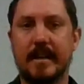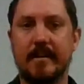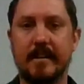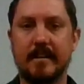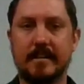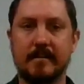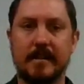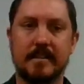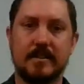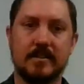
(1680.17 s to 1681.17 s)
the area, so
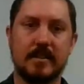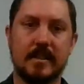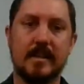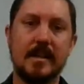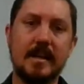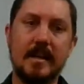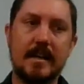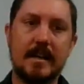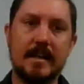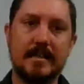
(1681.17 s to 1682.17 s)
we can sort of
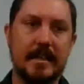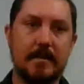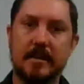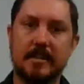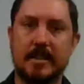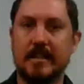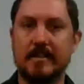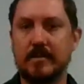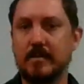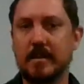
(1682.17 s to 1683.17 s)
see what
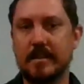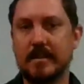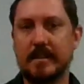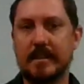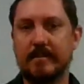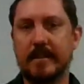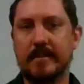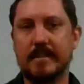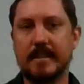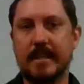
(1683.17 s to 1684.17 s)
trends or if there
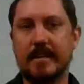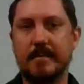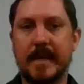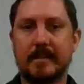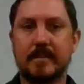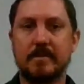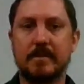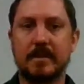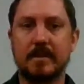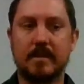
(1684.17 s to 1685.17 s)
is any impact on
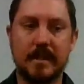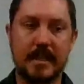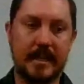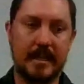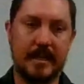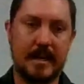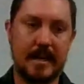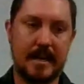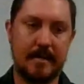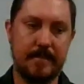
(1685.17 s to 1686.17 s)
water quality.
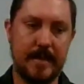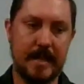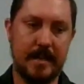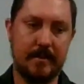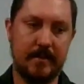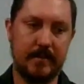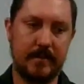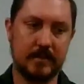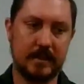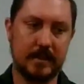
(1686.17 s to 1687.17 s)
And
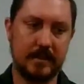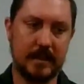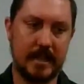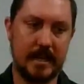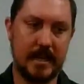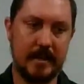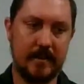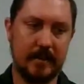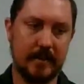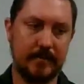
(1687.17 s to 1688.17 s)
also looking at now
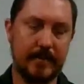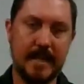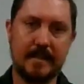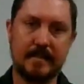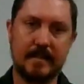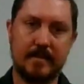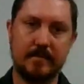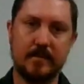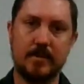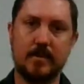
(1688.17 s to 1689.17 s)
doing
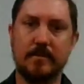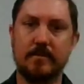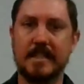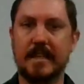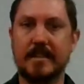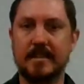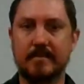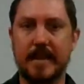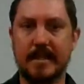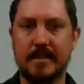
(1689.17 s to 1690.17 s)
some sort of
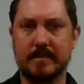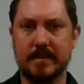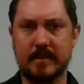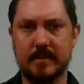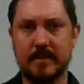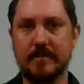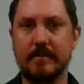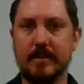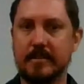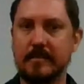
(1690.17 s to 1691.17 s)
retention basins and
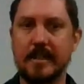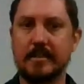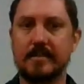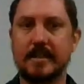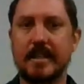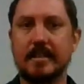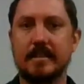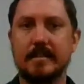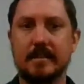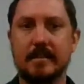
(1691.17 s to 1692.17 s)
first flush
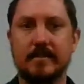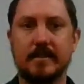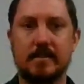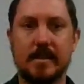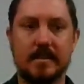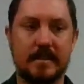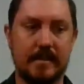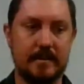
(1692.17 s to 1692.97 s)
retention stuff as well.